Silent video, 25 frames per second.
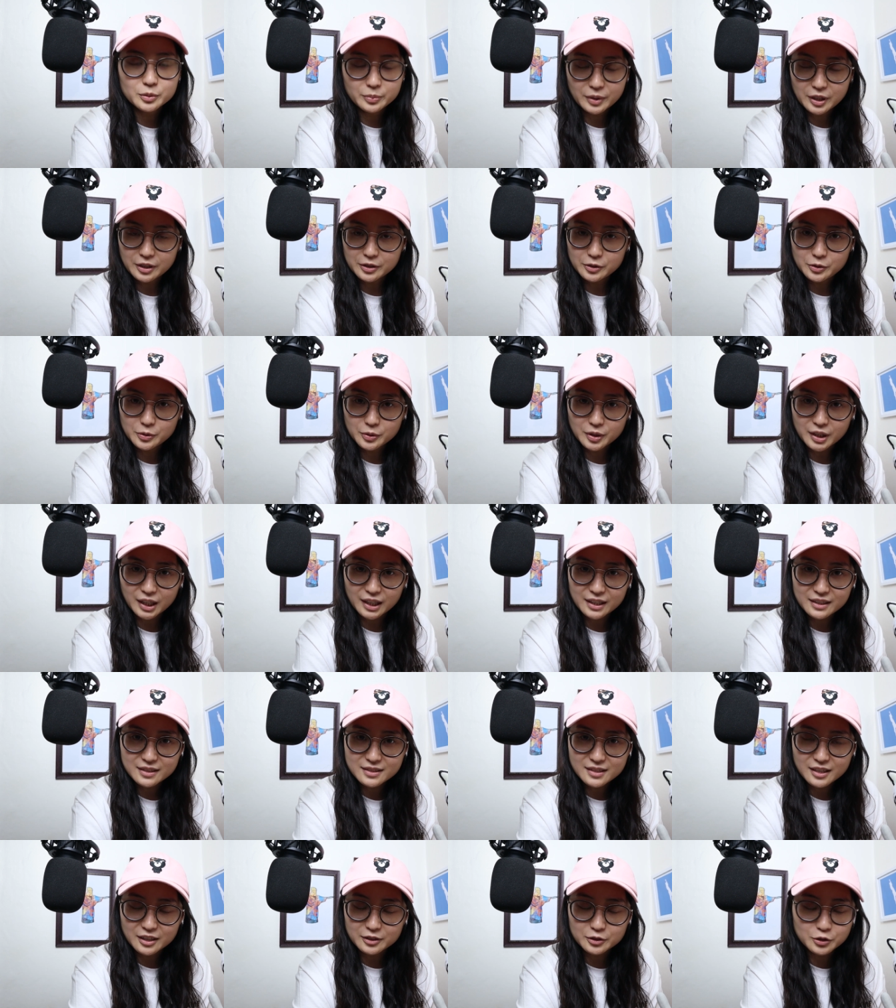what about you
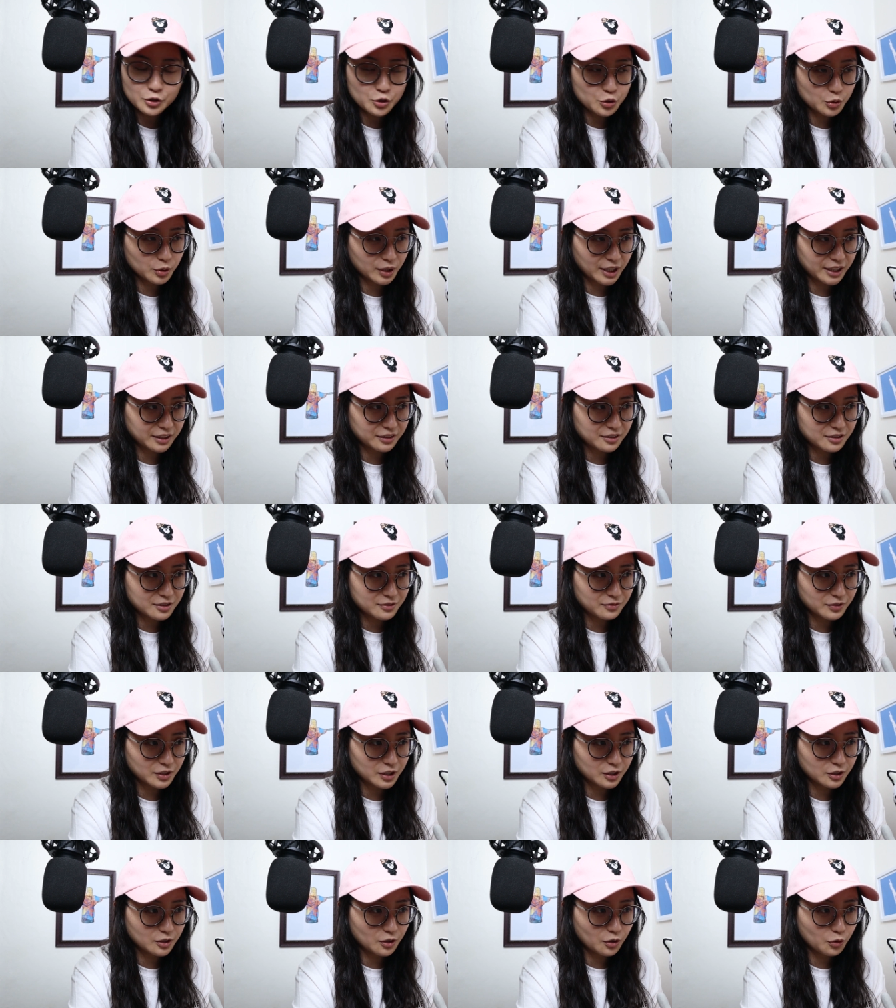guys? How did you like this
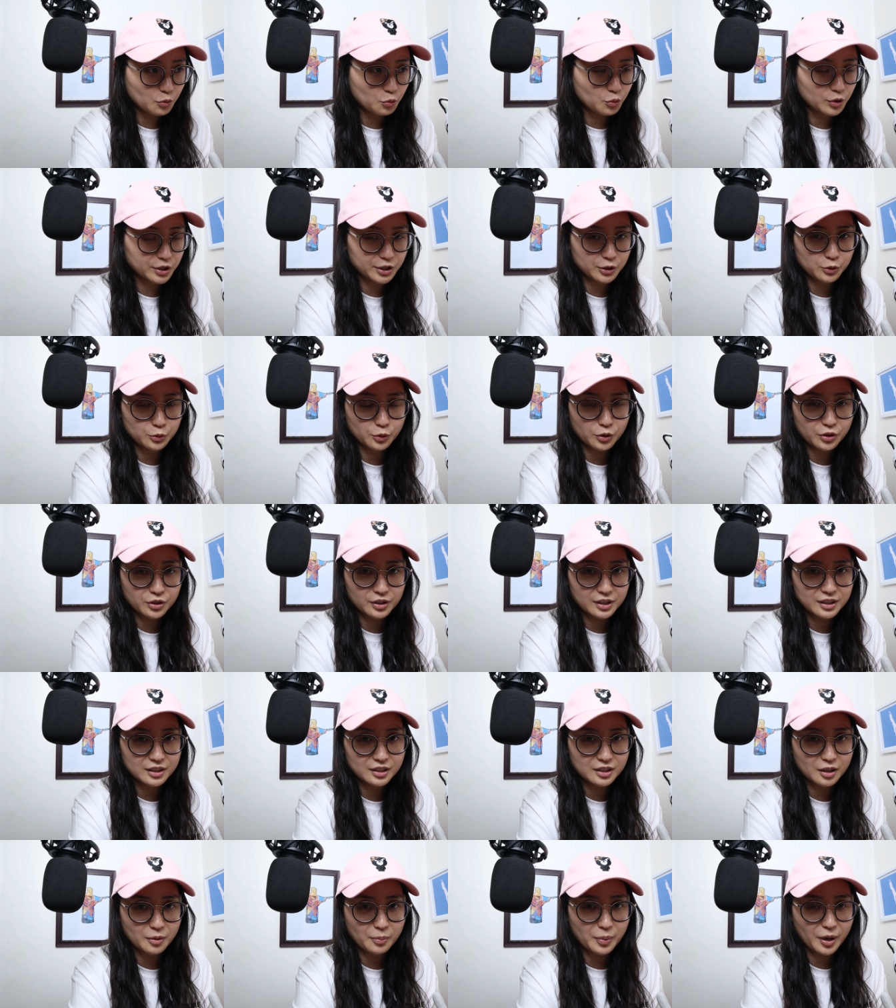video? What do you
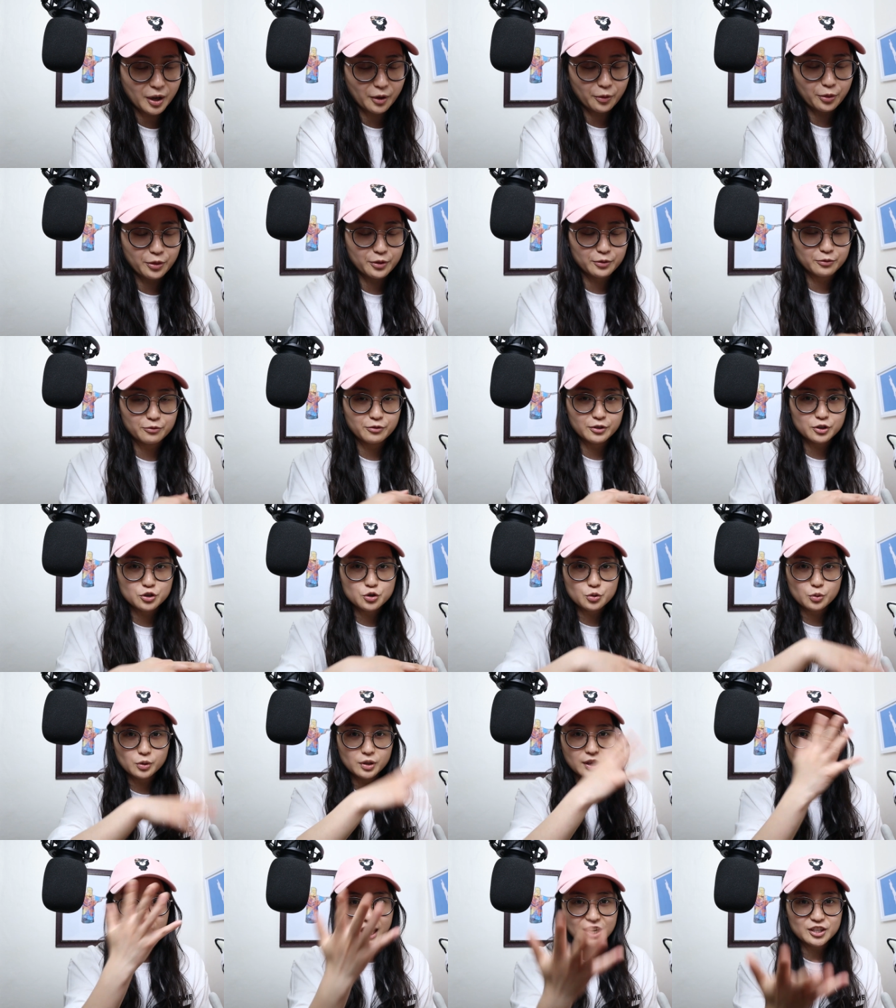think about the
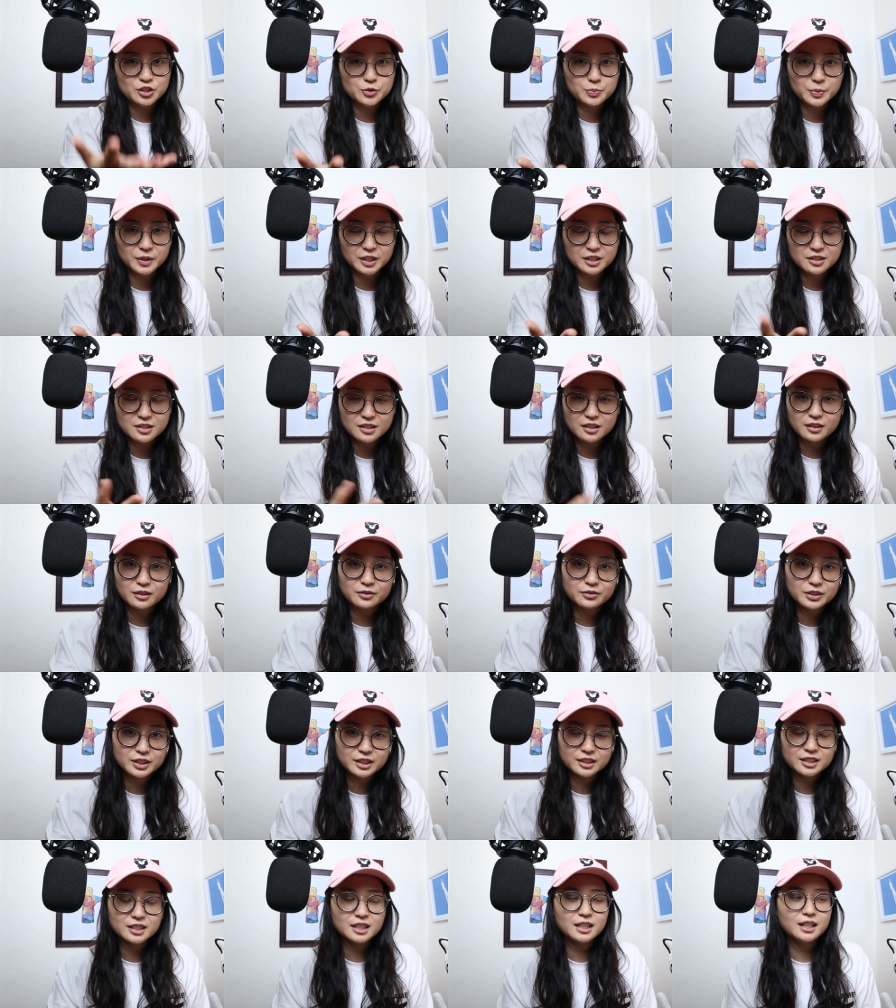visual aspect
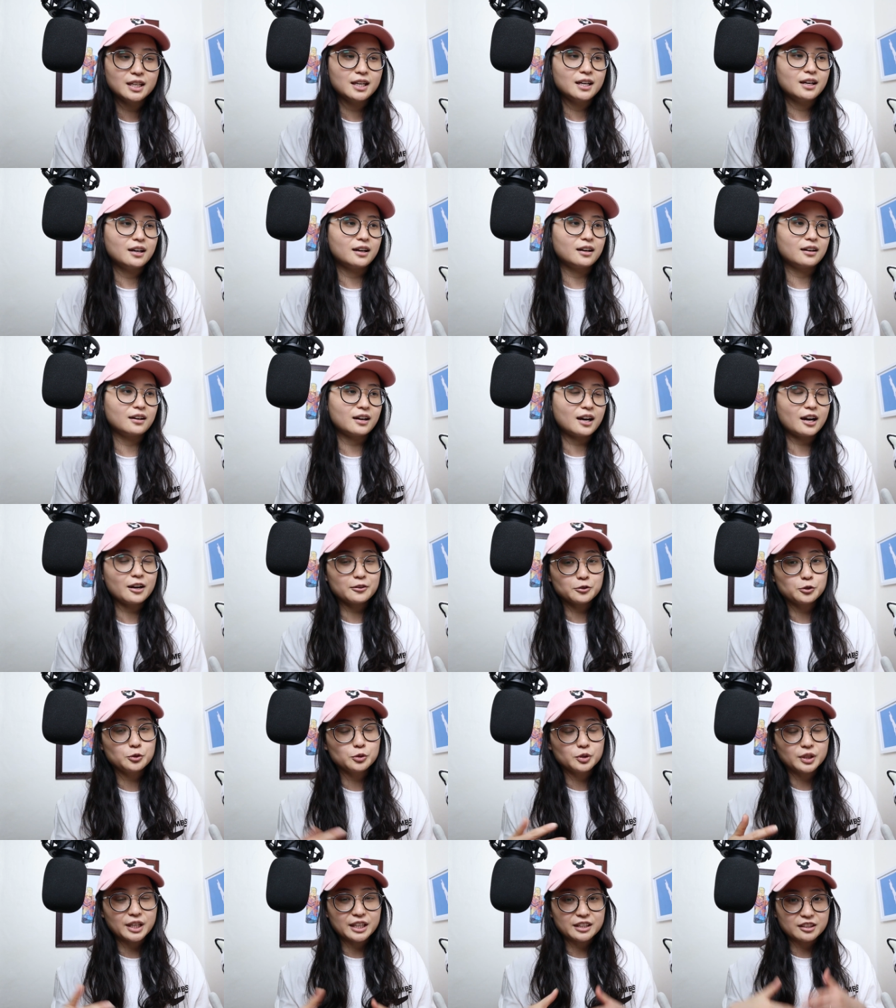of it? How
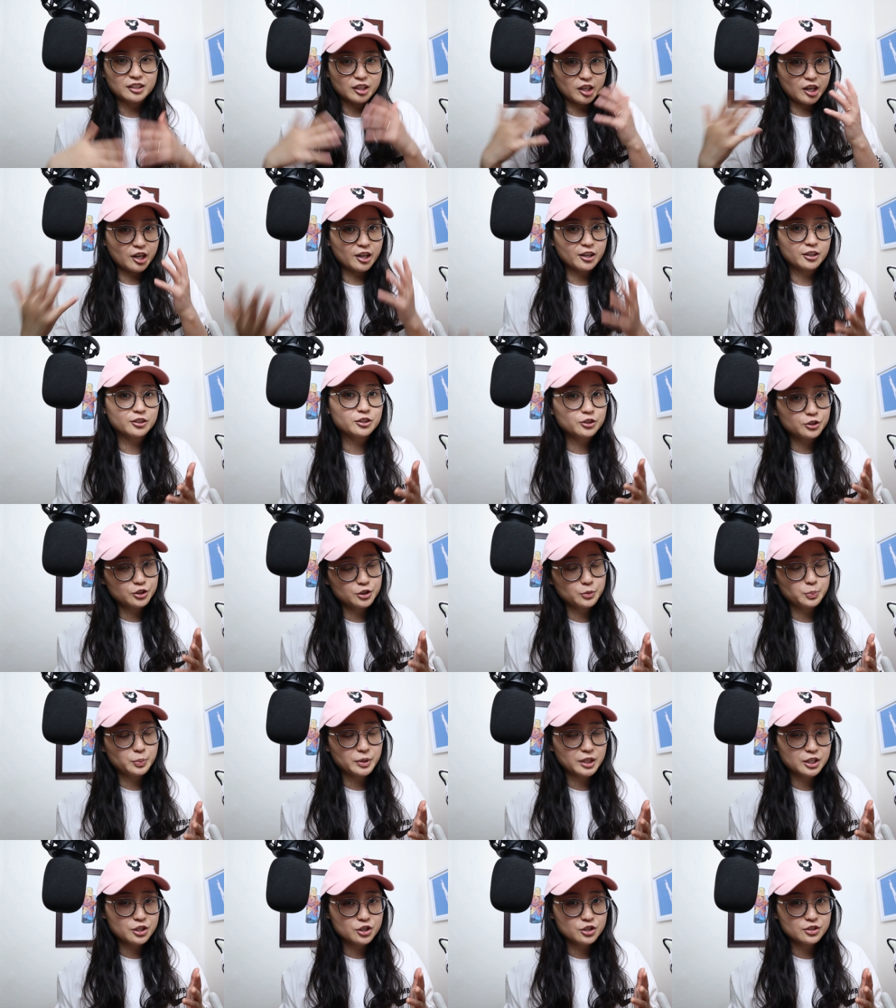do you like the character
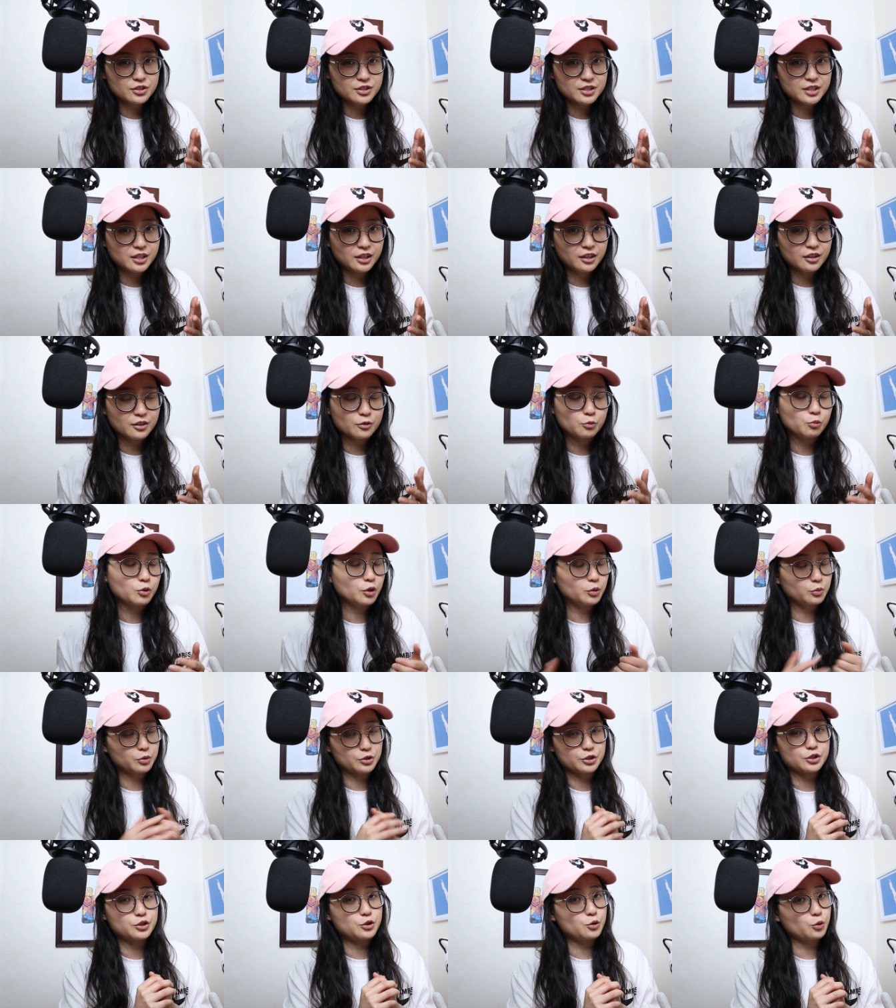depictions here?
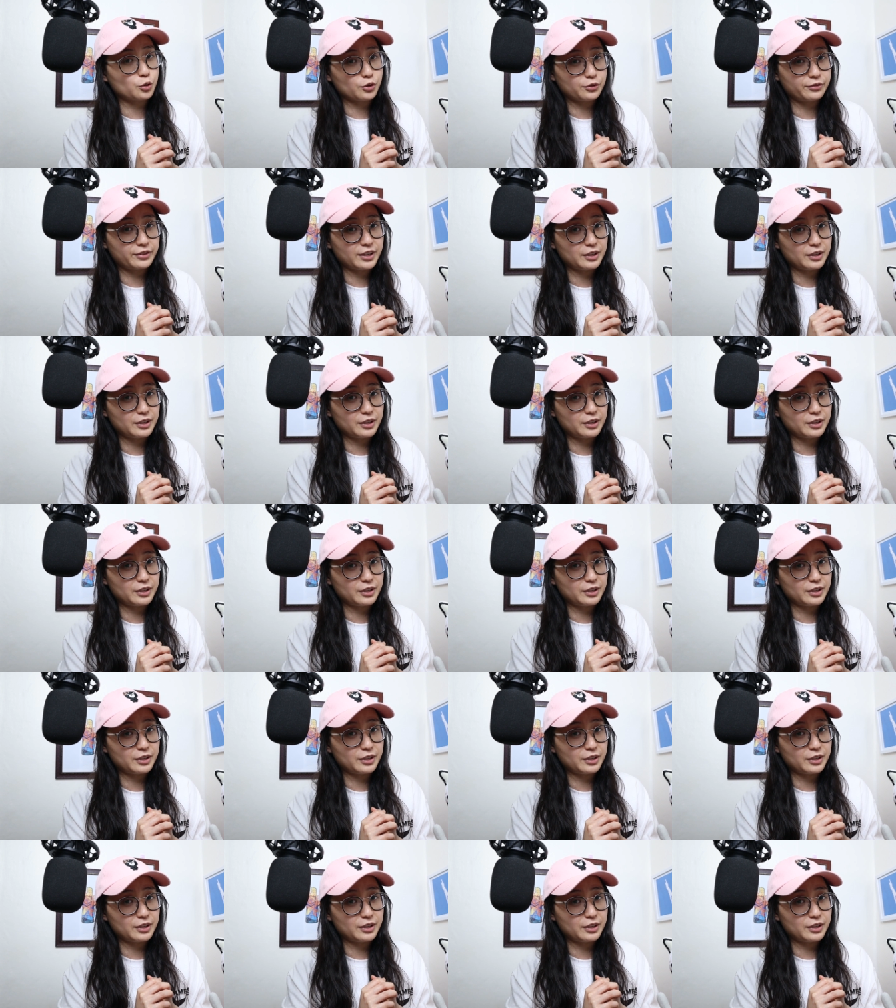What was your